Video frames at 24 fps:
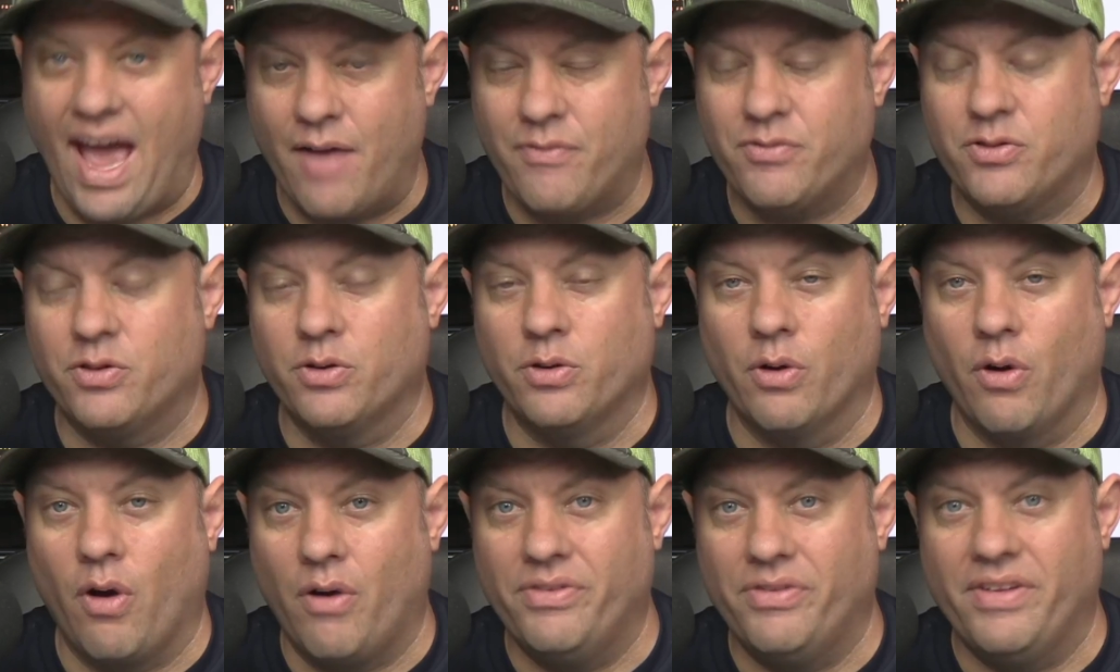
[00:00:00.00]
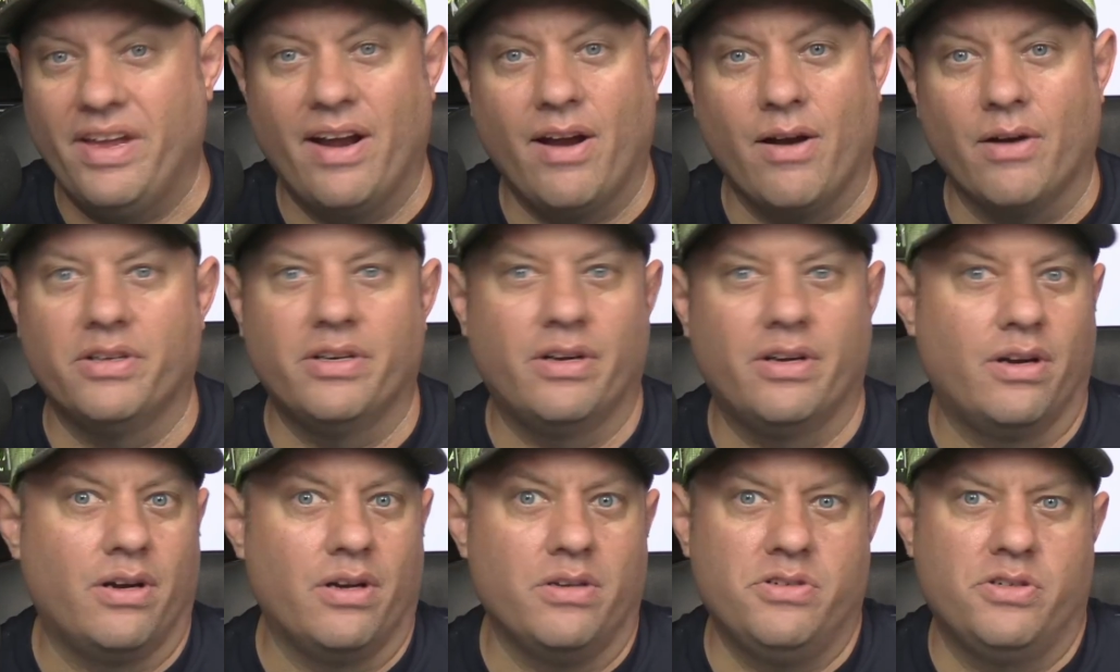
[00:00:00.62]
after you're on the air,
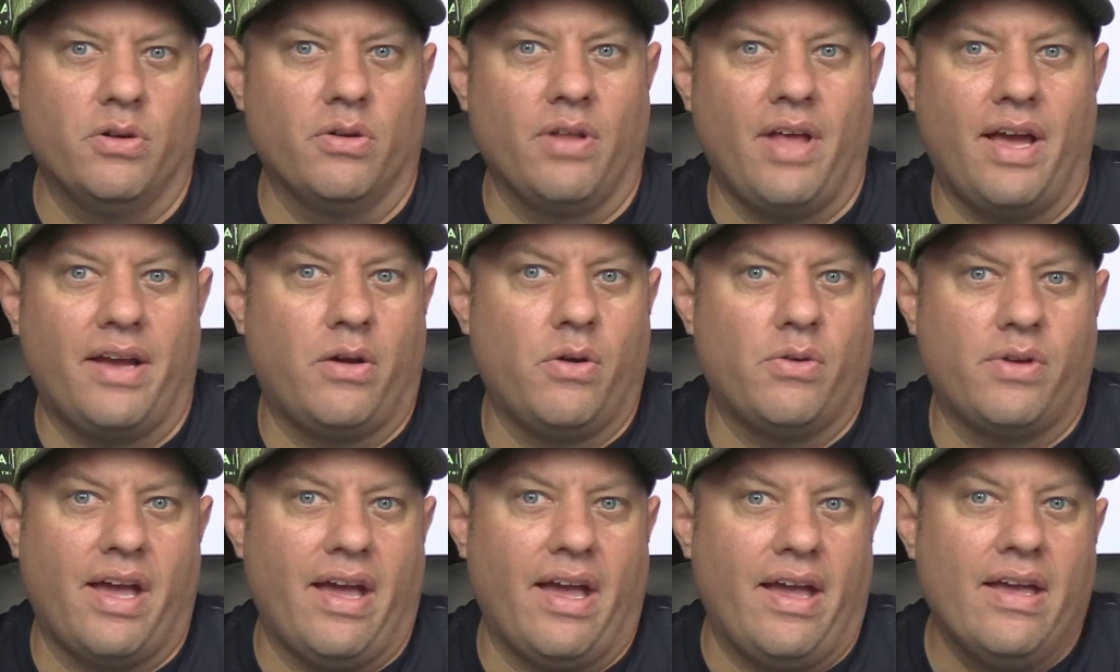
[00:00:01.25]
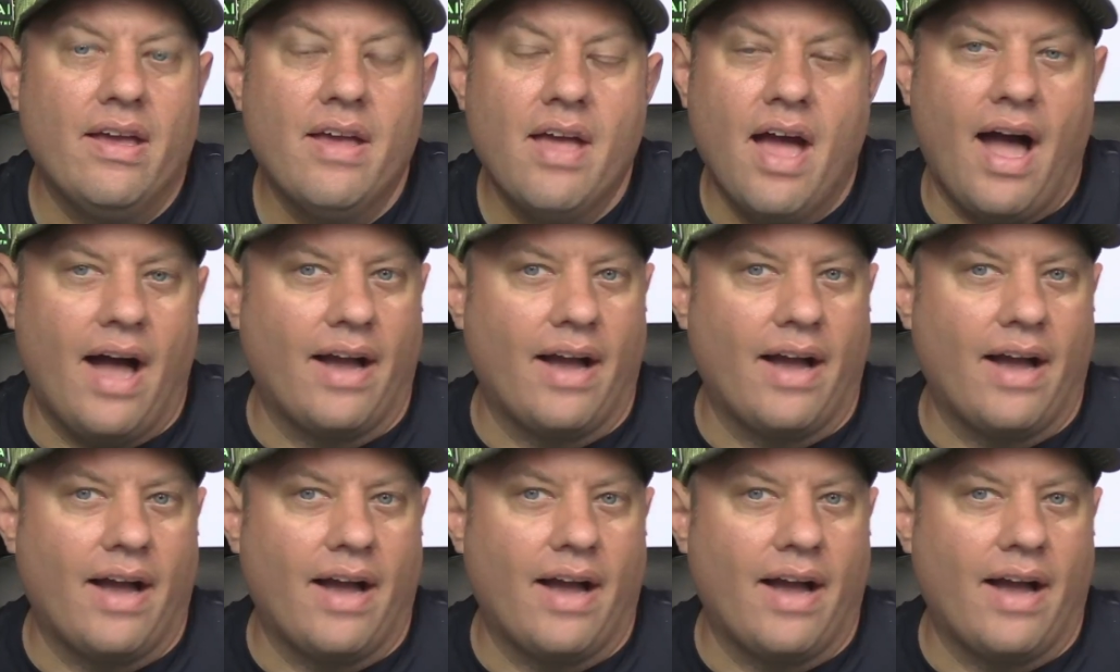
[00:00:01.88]
because you're like, okay,